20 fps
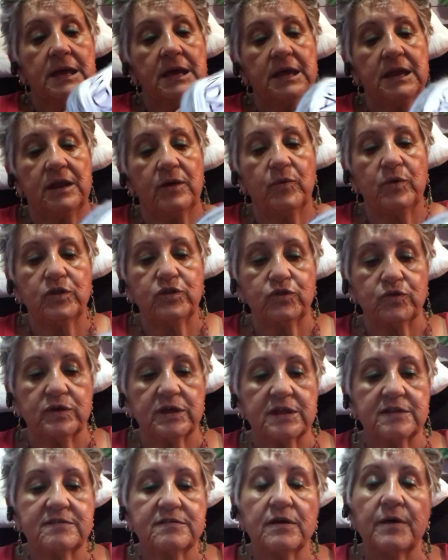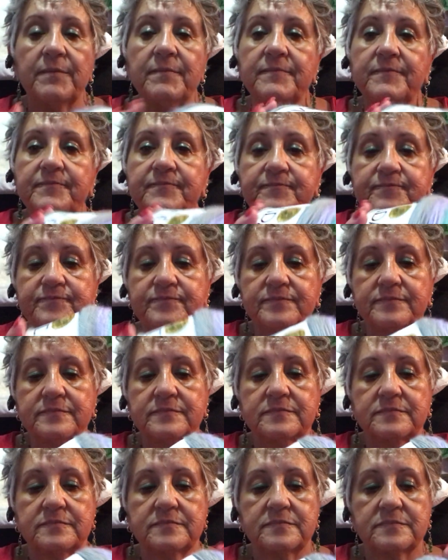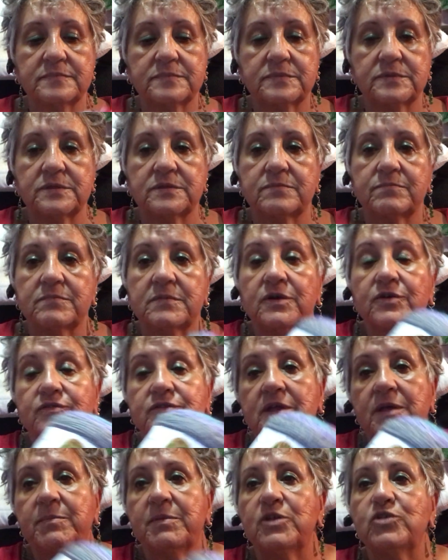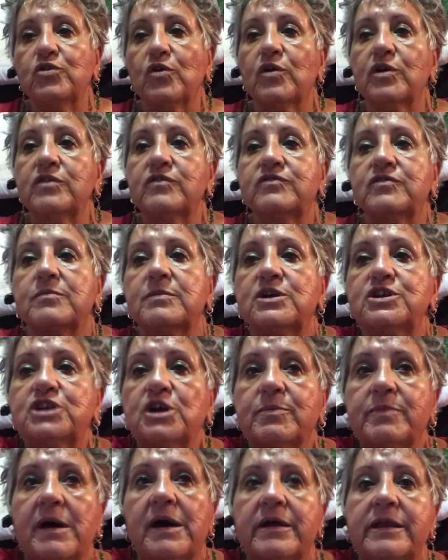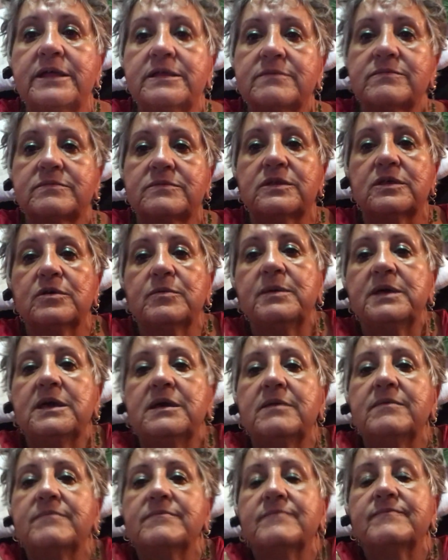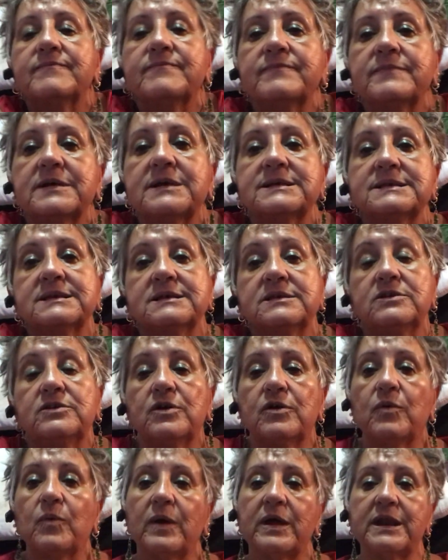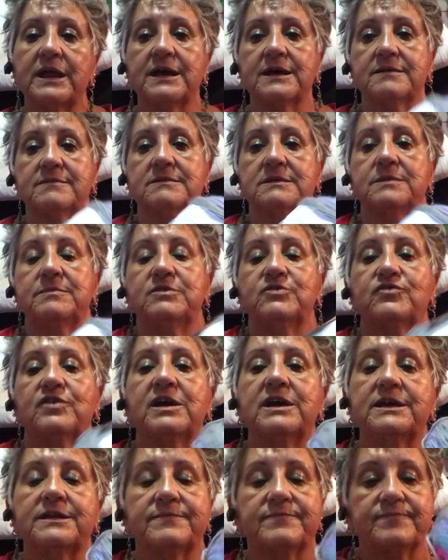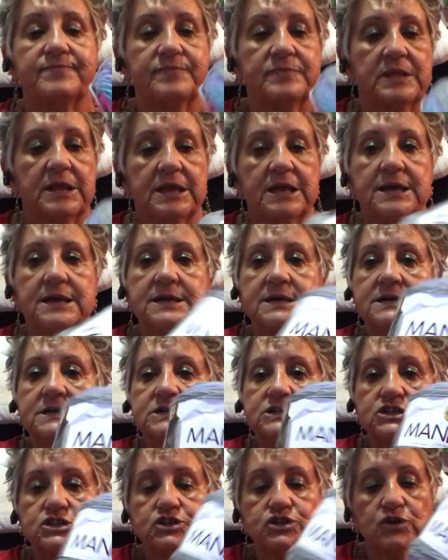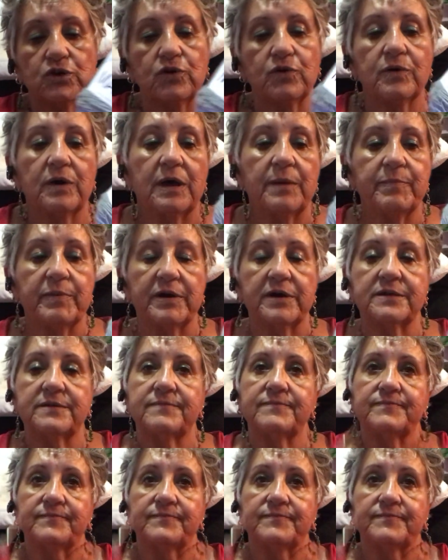and I went to get some because they've been talking so much about it to me. And I said, why not? Let me try it. So I bought,